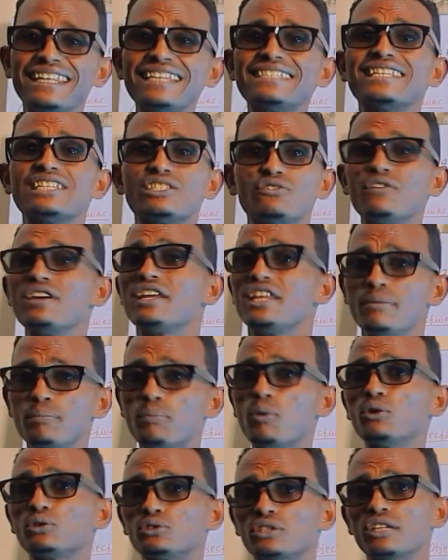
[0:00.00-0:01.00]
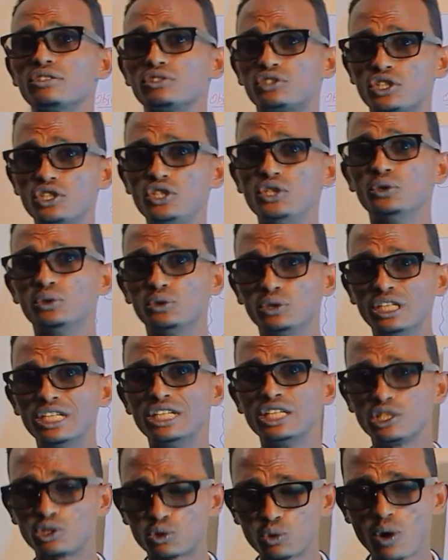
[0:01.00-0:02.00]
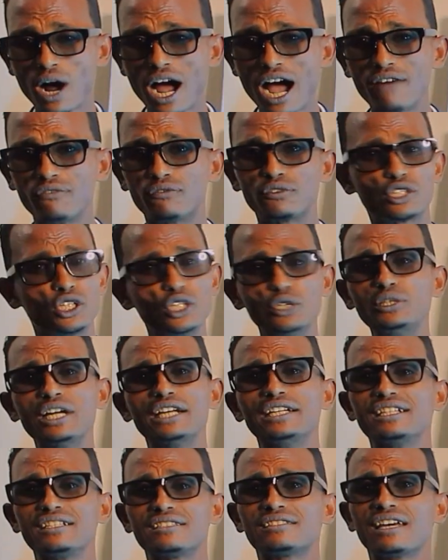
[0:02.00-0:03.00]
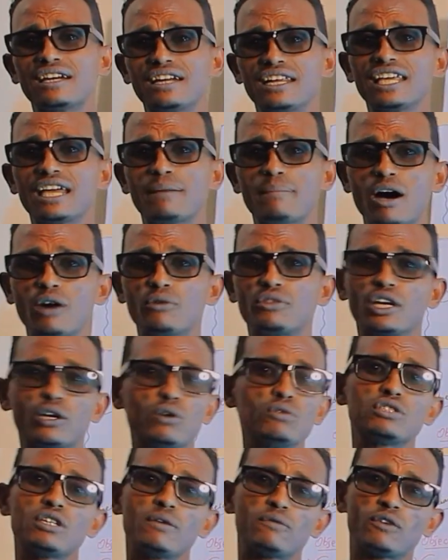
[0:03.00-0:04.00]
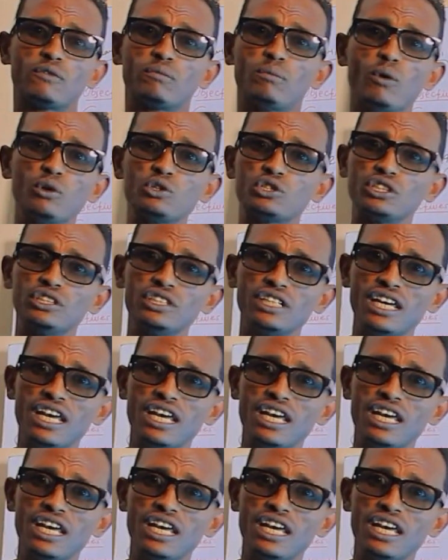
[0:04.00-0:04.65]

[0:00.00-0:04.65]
this is very important to you to have good understanding about the concept of motion